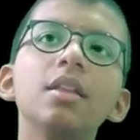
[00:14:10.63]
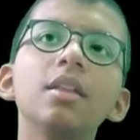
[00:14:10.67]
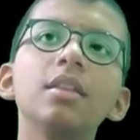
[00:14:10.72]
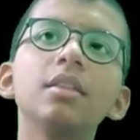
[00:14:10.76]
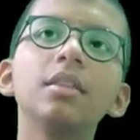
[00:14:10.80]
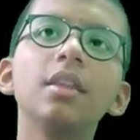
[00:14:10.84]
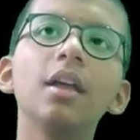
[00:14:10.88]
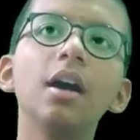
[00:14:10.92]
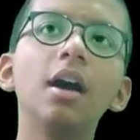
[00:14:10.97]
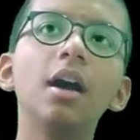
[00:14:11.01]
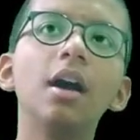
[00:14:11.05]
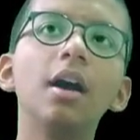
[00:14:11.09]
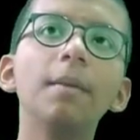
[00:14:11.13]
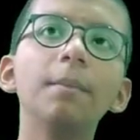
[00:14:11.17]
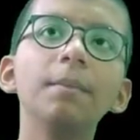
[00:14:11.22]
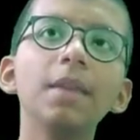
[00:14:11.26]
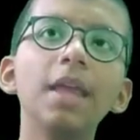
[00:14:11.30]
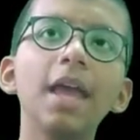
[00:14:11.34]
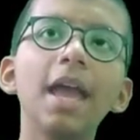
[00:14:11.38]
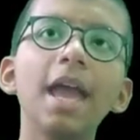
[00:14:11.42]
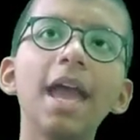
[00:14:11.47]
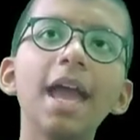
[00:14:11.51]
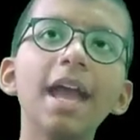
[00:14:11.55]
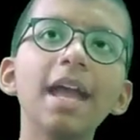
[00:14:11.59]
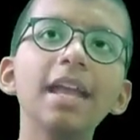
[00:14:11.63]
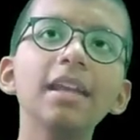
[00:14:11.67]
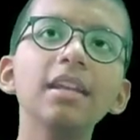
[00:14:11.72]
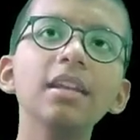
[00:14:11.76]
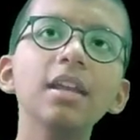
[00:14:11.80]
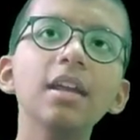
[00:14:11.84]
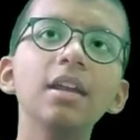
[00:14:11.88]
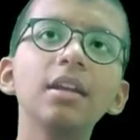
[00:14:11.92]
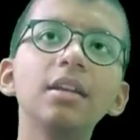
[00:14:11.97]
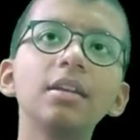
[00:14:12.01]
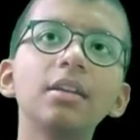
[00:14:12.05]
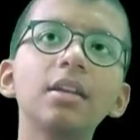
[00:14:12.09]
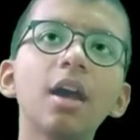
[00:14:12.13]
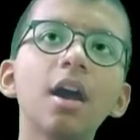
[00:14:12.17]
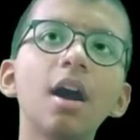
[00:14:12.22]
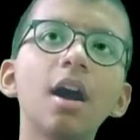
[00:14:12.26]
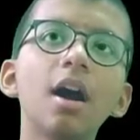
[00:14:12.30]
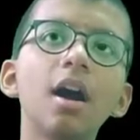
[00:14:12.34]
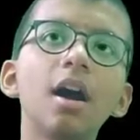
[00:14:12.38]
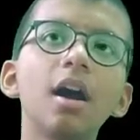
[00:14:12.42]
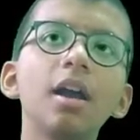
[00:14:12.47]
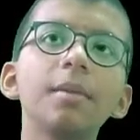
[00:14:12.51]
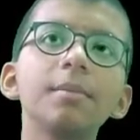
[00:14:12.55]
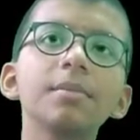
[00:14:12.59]
the n
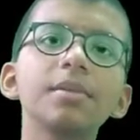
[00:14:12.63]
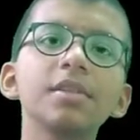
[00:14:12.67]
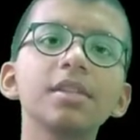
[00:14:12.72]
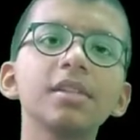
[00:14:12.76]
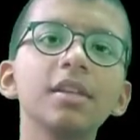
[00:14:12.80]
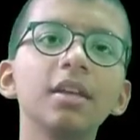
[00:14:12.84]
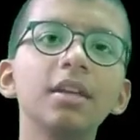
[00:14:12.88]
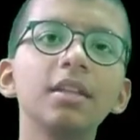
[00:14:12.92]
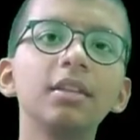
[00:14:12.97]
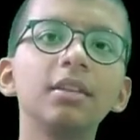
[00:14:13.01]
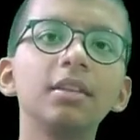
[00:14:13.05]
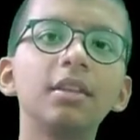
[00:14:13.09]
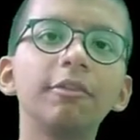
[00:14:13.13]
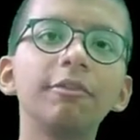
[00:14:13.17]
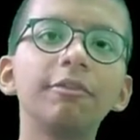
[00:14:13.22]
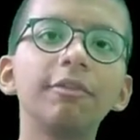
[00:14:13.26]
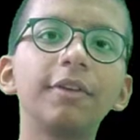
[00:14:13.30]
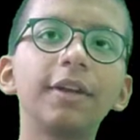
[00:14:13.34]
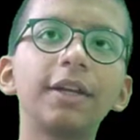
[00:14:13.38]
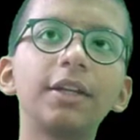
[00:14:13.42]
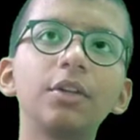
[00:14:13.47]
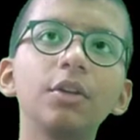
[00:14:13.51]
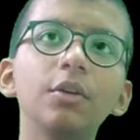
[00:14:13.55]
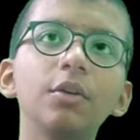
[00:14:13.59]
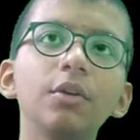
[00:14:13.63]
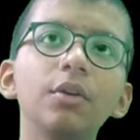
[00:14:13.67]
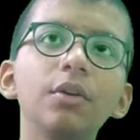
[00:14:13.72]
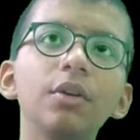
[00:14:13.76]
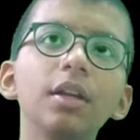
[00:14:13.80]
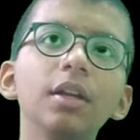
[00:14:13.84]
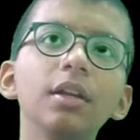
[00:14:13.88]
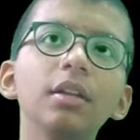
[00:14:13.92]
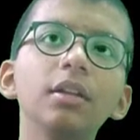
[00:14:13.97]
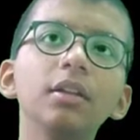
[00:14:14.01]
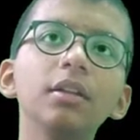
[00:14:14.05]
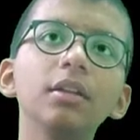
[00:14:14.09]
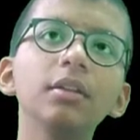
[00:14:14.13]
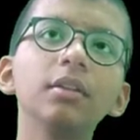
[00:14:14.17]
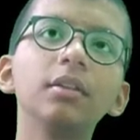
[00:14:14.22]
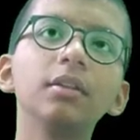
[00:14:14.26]
times the factorial